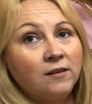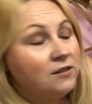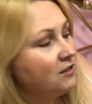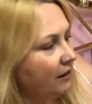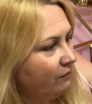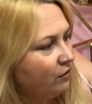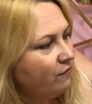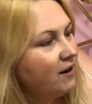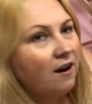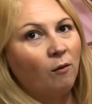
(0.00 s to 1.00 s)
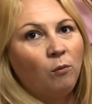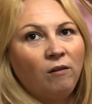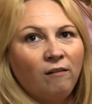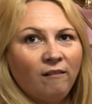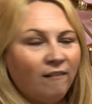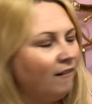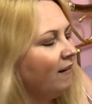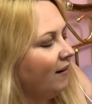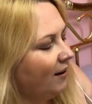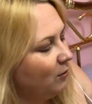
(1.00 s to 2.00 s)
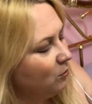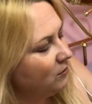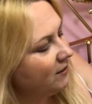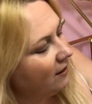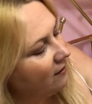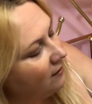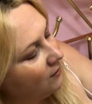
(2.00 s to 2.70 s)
Saved the video. How cool is that?